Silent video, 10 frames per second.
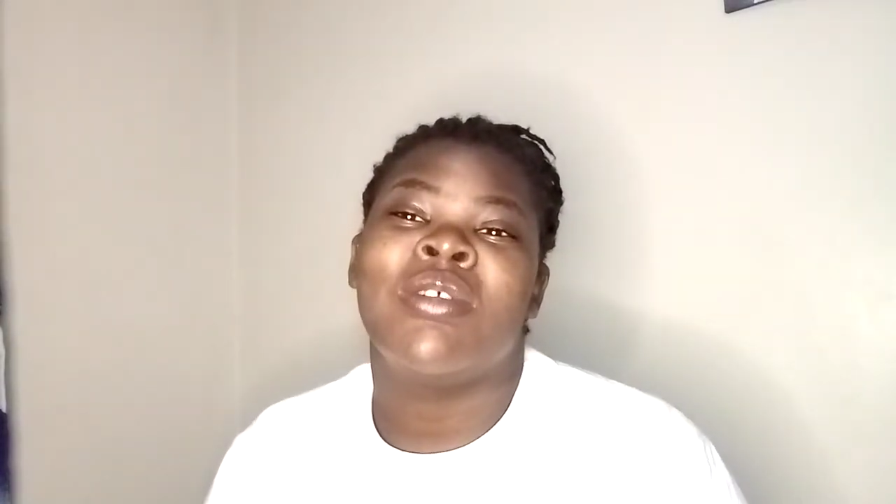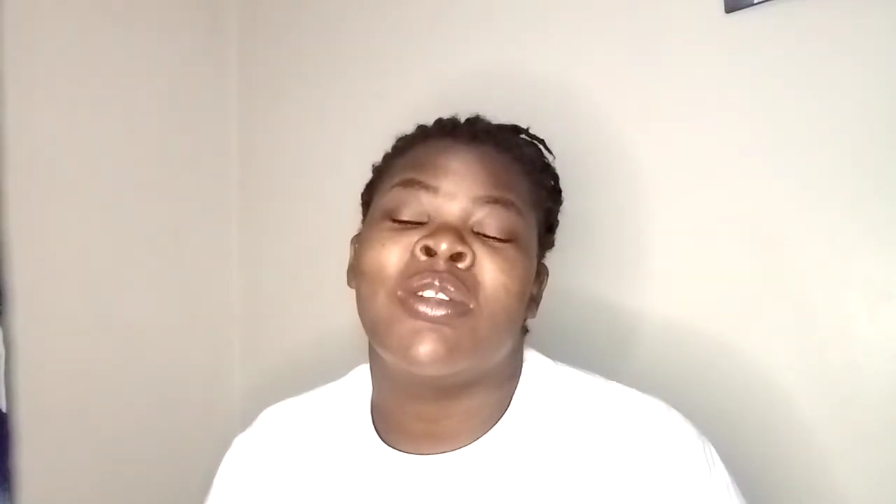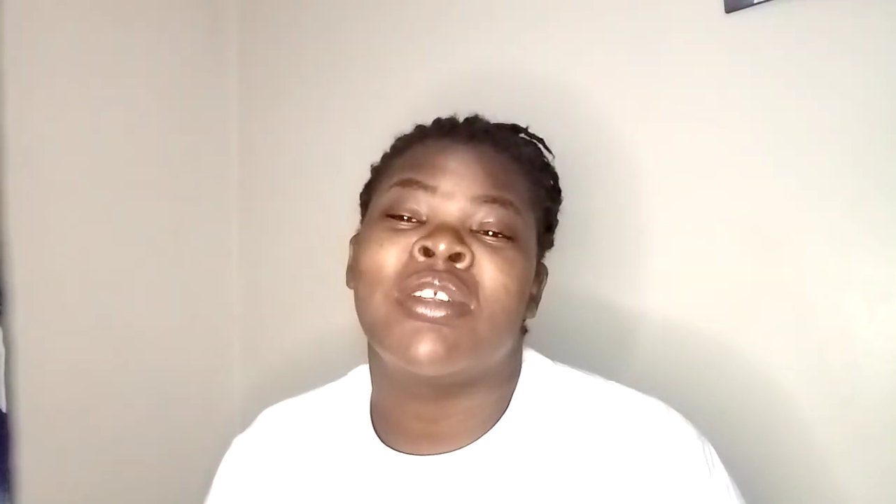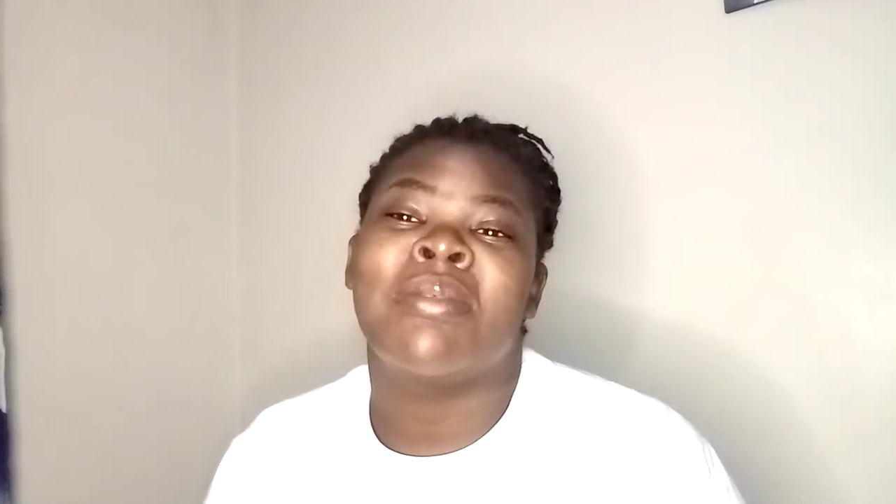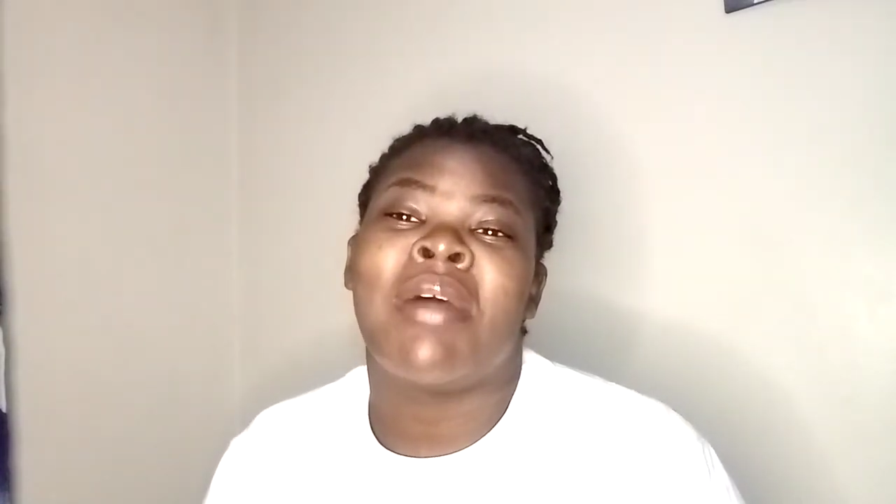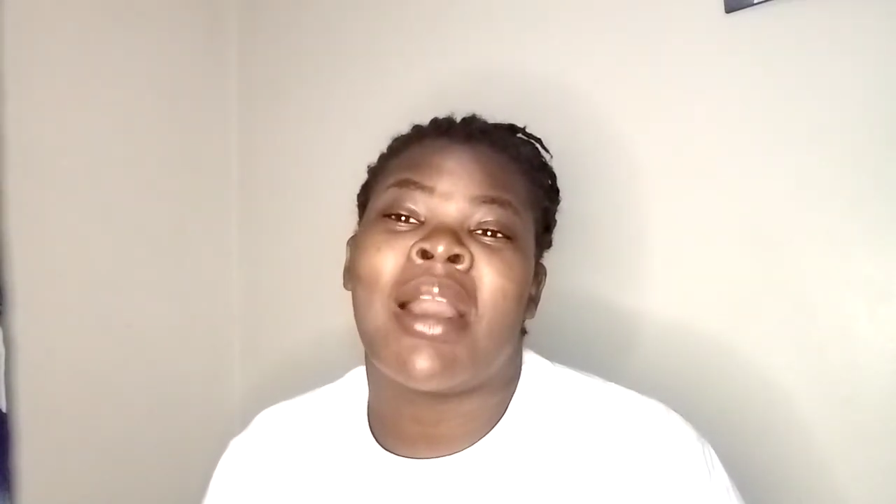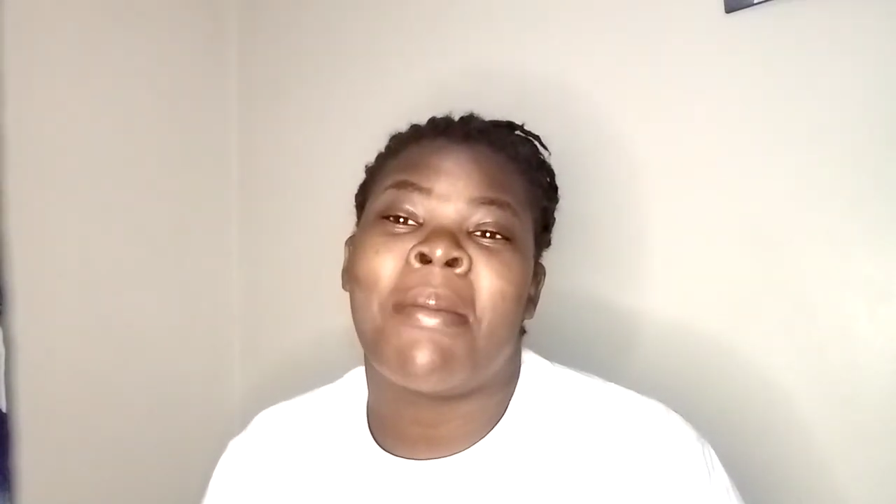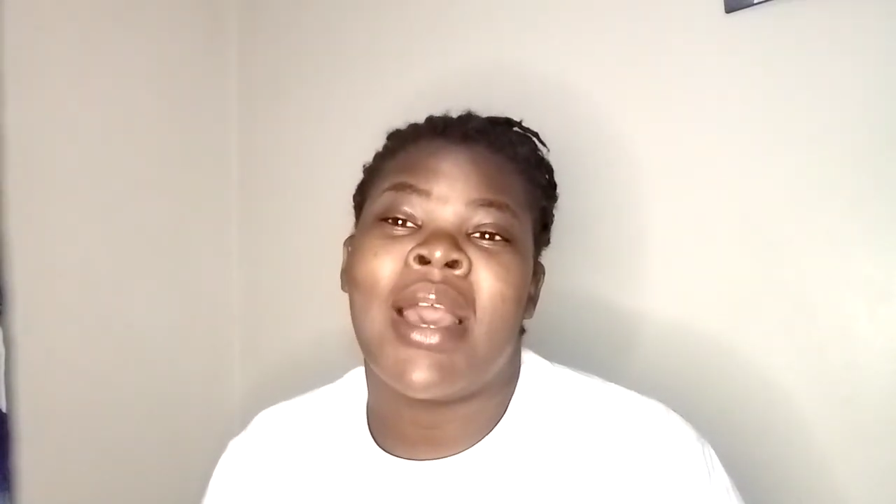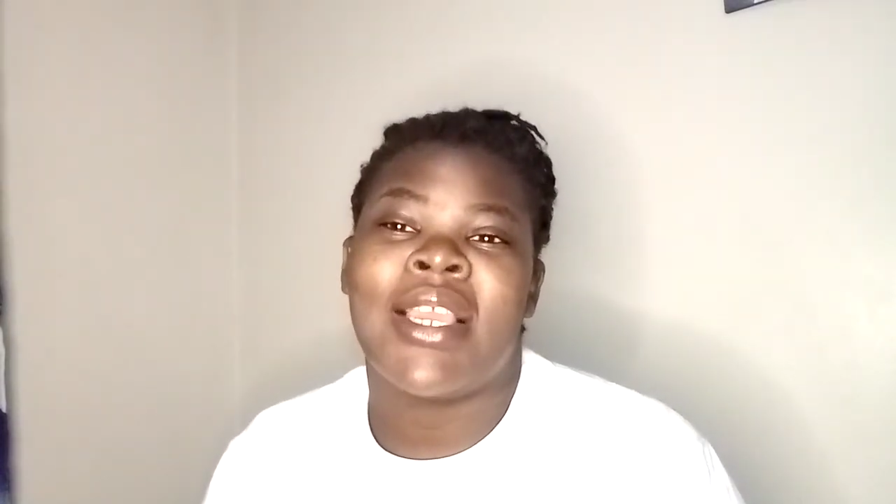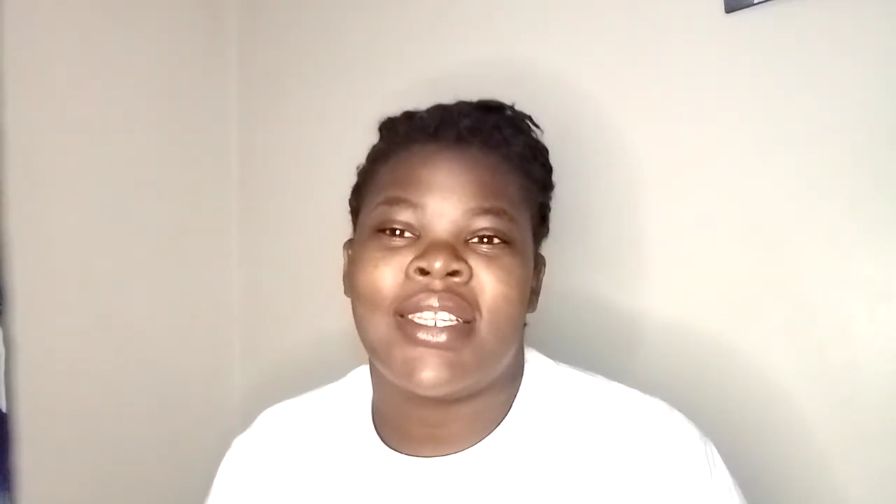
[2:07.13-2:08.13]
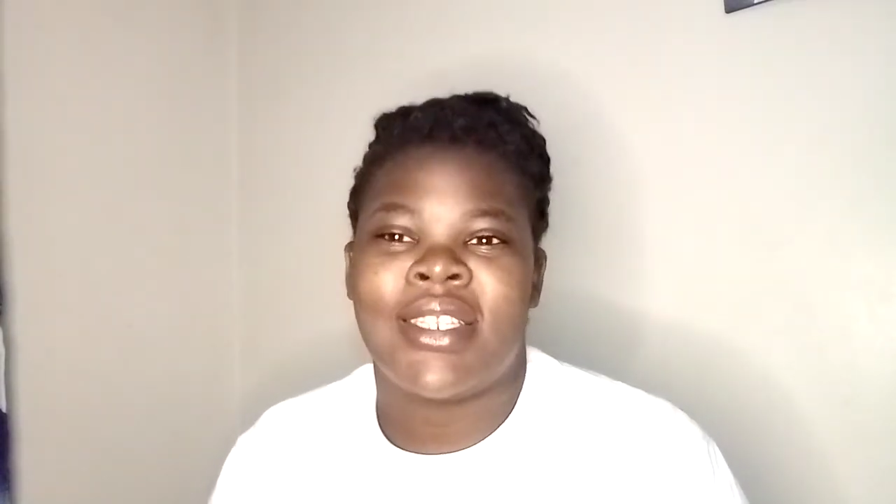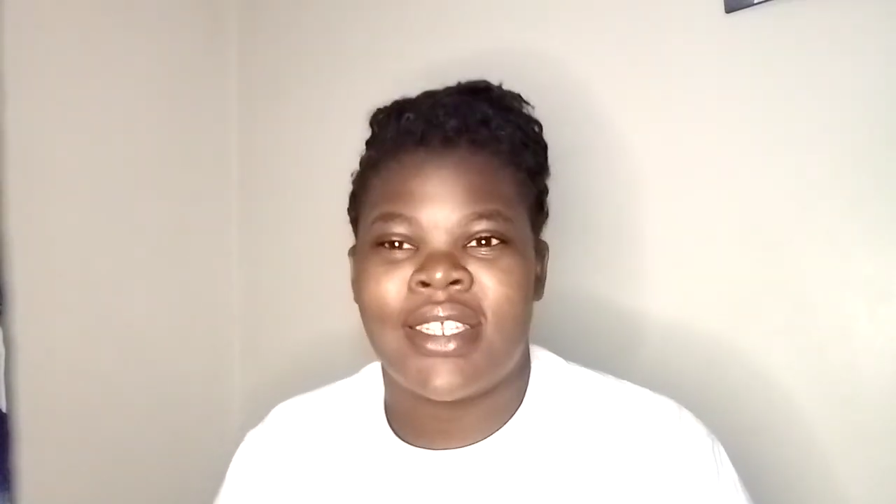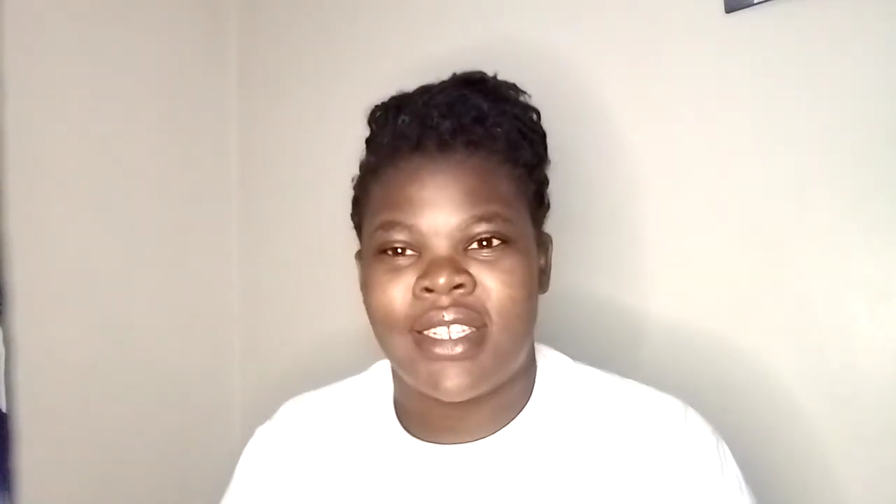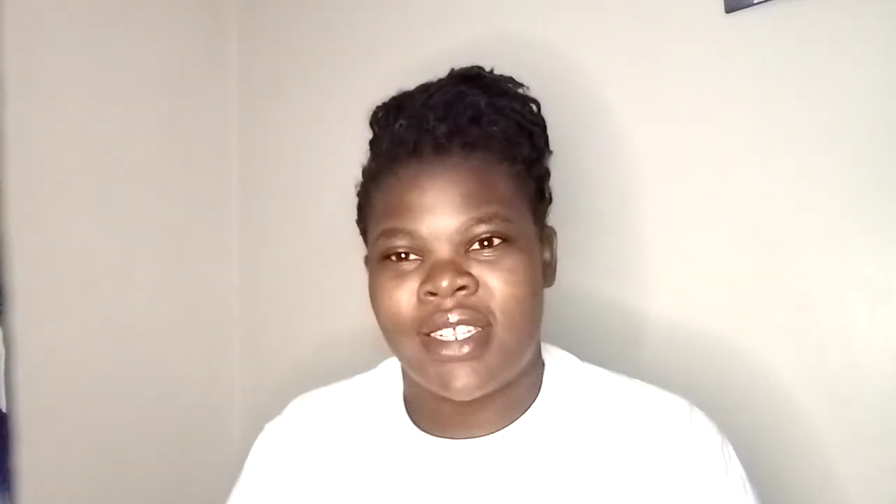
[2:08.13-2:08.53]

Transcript: not backbite.